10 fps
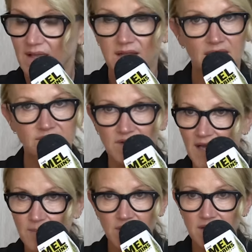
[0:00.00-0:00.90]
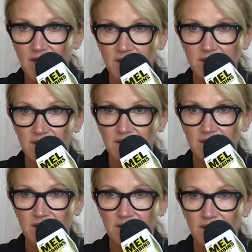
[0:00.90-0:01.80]
It hasn't happened yet.
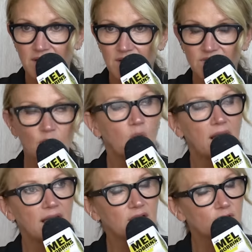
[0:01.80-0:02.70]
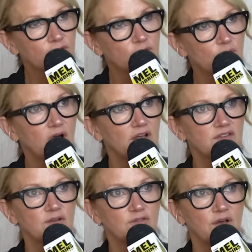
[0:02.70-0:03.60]
So why on earth are you
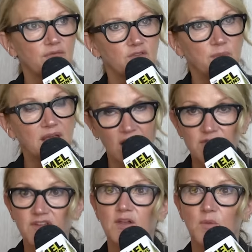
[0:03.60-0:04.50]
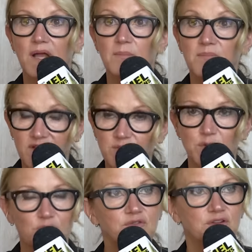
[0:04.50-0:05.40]
causing yourself this pain? I'll tell you why. Because
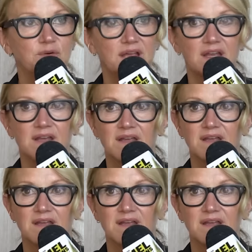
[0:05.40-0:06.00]
we're used to doing it.